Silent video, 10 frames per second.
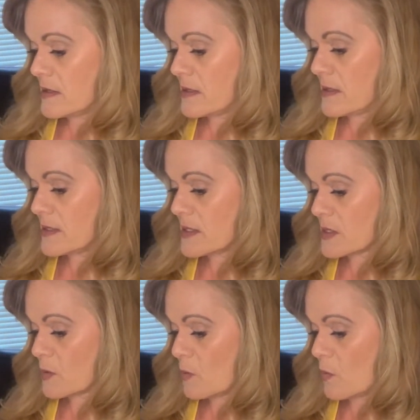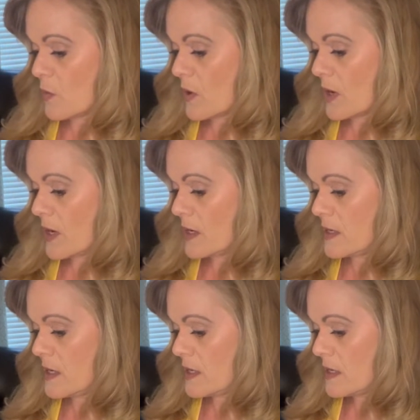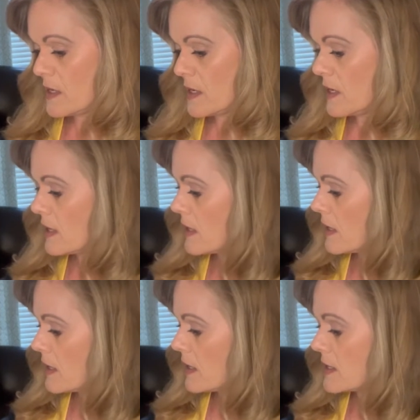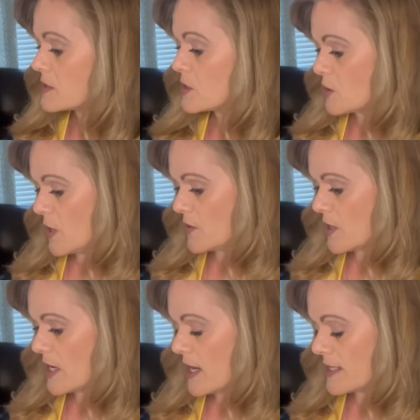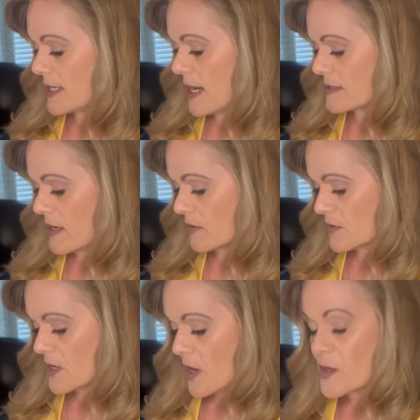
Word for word: This one is two hundred ninety-eight dollars.